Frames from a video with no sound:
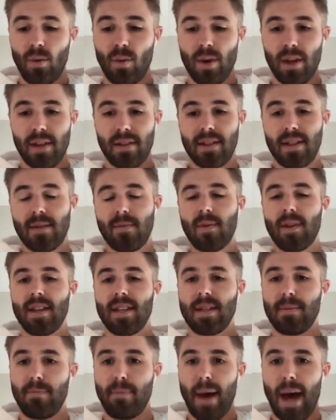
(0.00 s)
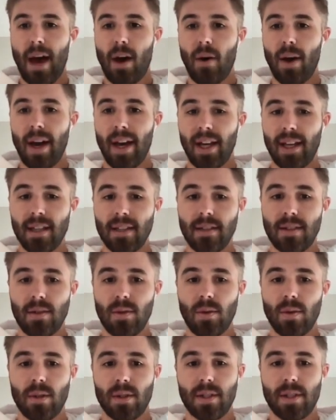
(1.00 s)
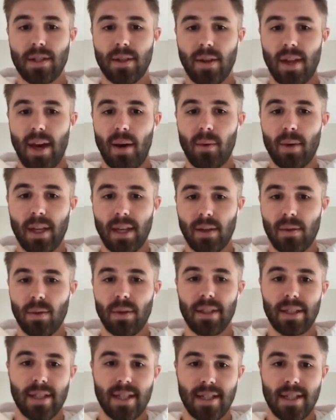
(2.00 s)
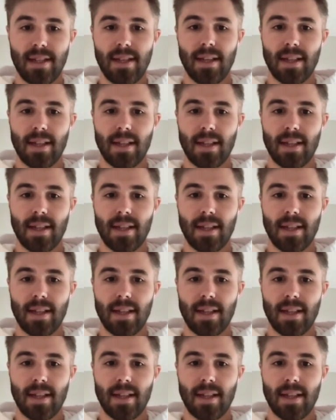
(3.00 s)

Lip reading: with some of these biohacking tools so that we can really